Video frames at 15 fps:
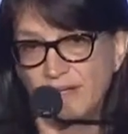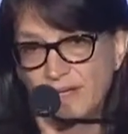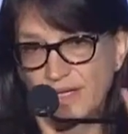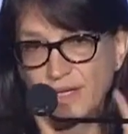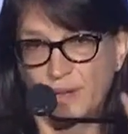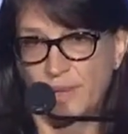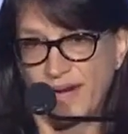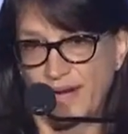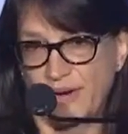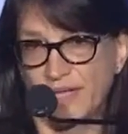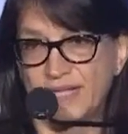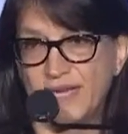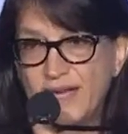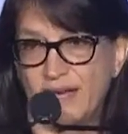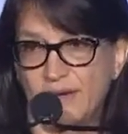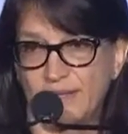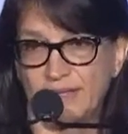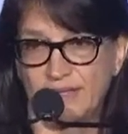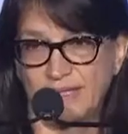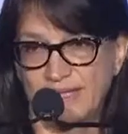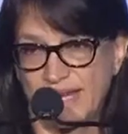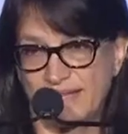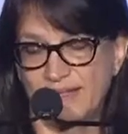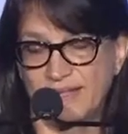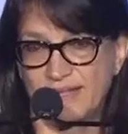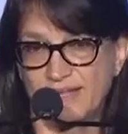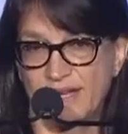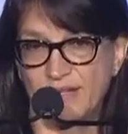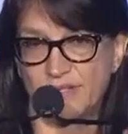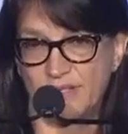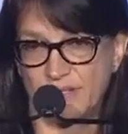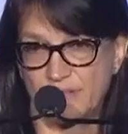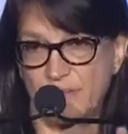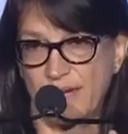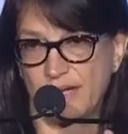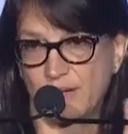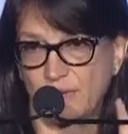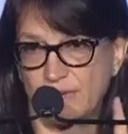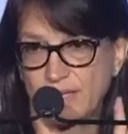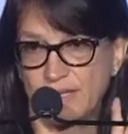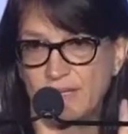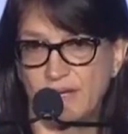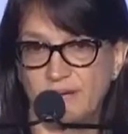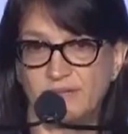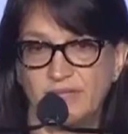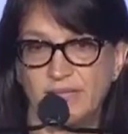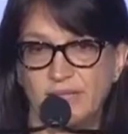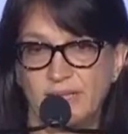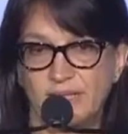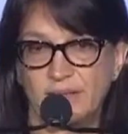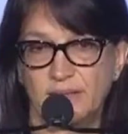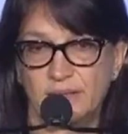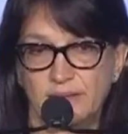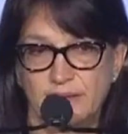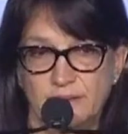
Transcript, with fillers: you know, pare it down, take the essentials, and make a really lovely little